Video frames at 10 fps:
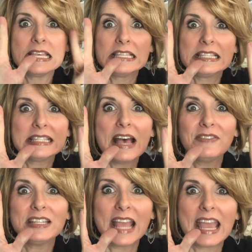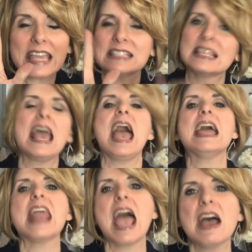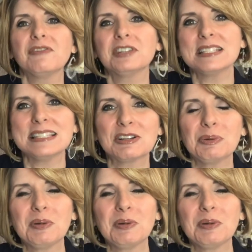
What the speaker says: 7 days. And every single